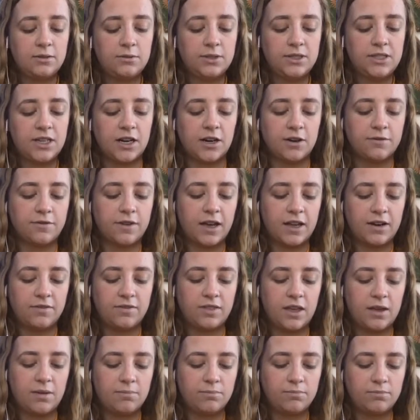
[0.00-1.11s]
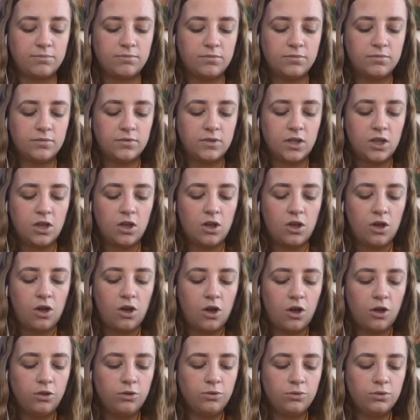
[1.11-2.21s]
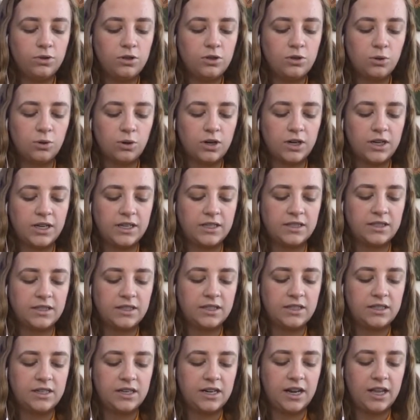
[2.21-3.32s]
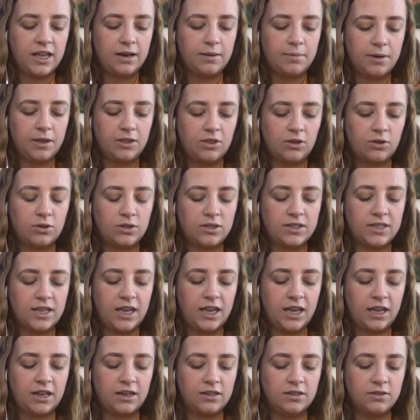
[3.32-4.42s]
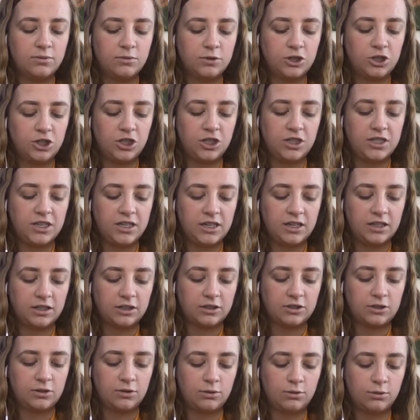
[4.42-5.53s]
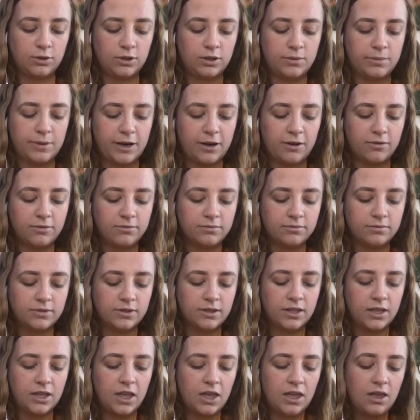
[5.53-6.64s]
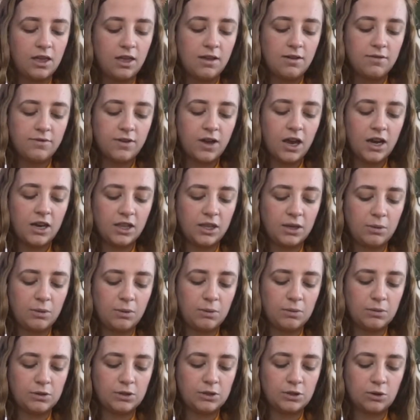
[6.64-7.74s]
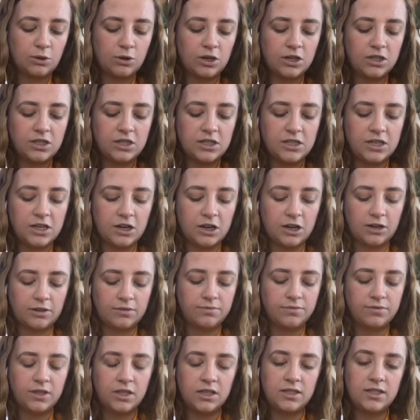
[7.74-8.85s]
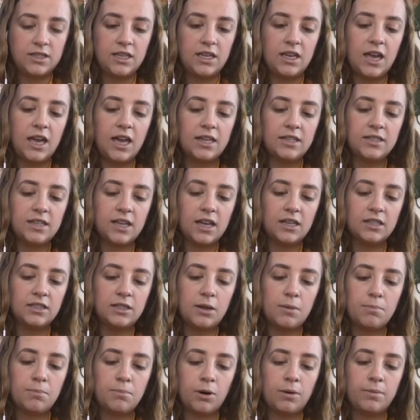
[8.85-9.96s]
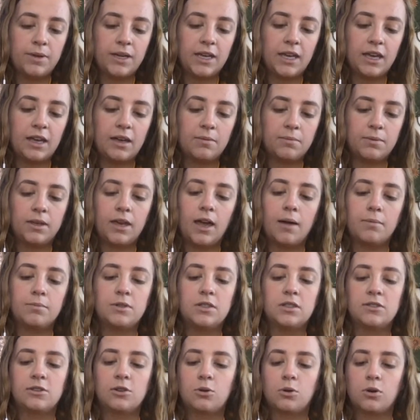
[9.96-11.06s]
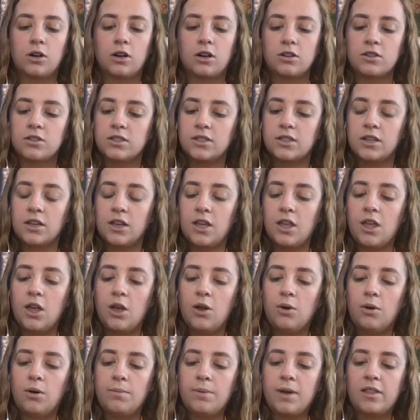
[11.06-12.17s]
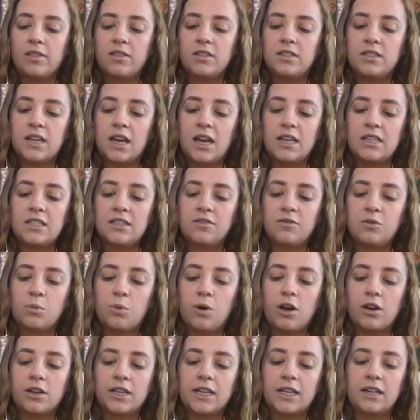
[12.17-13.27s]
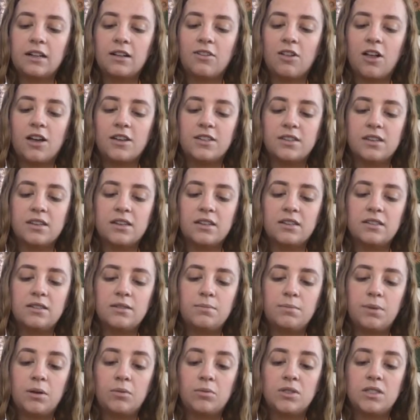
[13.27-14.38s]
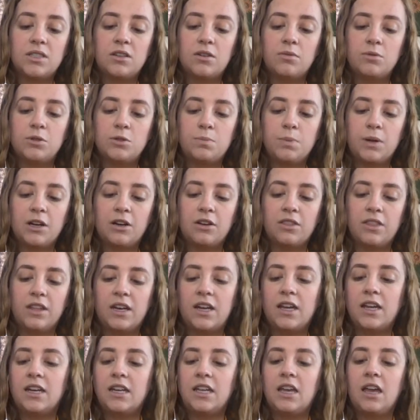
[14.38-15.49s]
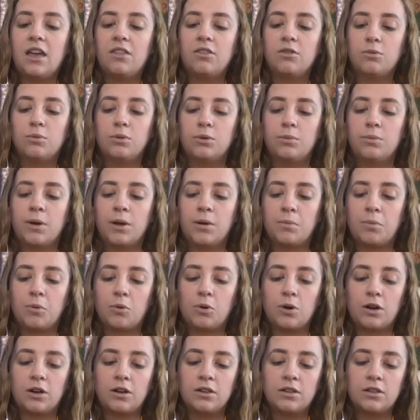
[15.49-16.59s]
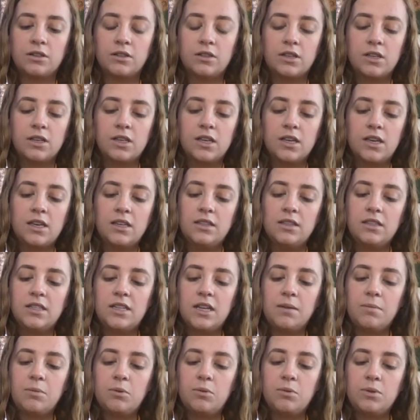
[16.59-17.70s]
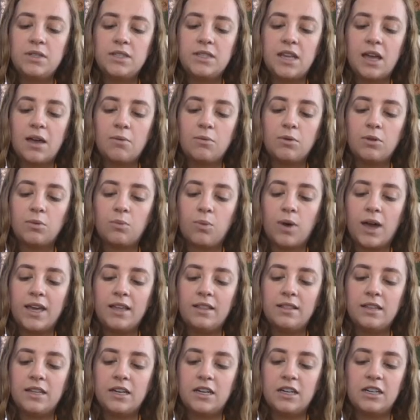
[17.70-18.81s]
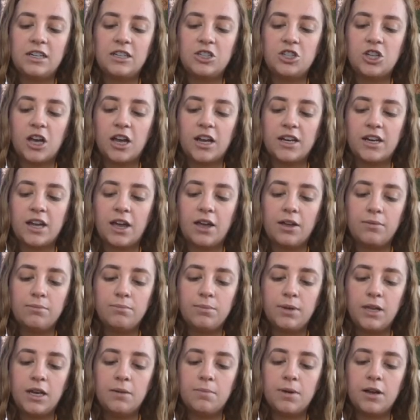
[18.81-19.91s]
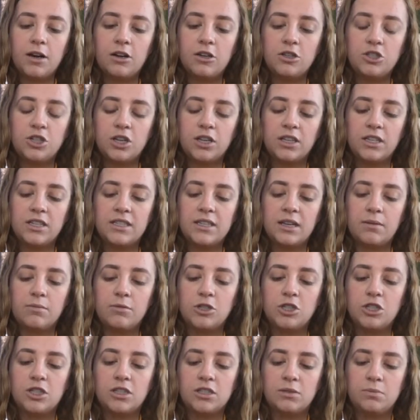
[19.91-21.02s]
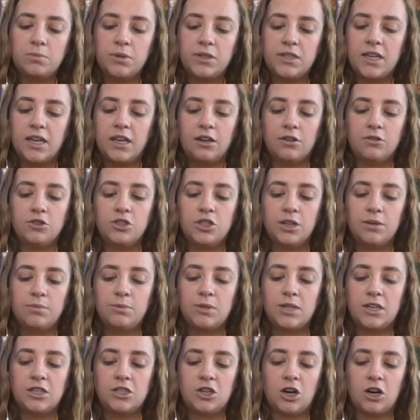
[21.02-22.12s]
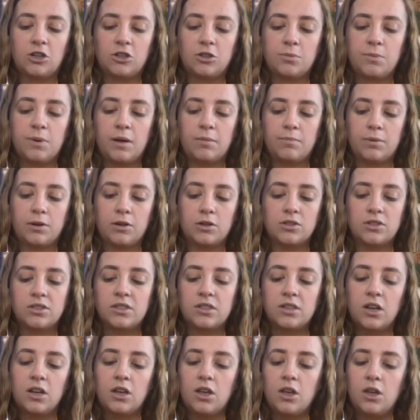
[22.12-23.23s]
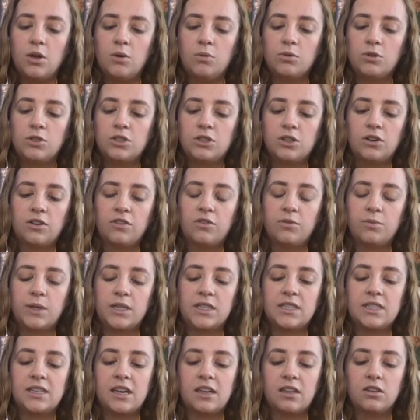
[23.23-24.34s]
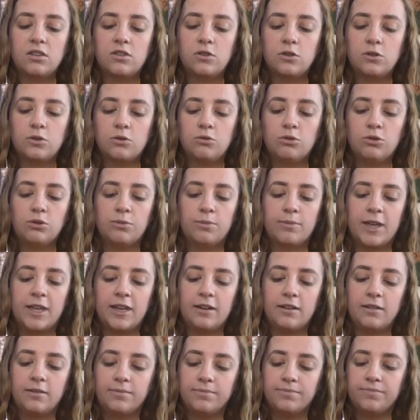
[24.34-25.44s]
was terrified of them. All through the tour, he insisted Annabeth hold his hand, which she didn't look too thrilled about. Finally, we were escorted to dinner. The CSS Birmingham captain's quarters were about the size of a walk-in closet, but it was still much bigger than any other room on board. The table was set with white linen and china. Peanut butter and jelly sandwiches, potato chips, and Dr. Peppers were served by skeletal crewmen.